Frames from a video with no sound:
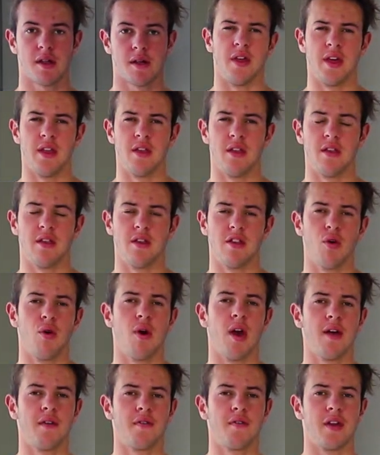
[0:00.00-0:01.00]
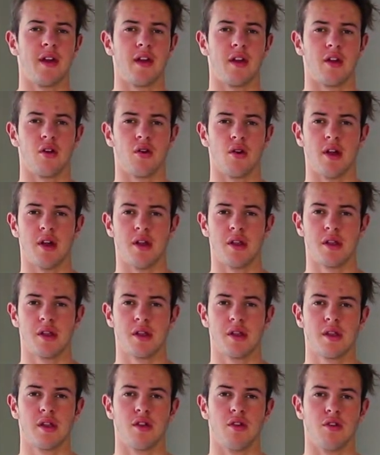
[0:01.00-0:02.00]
then you'll have to increase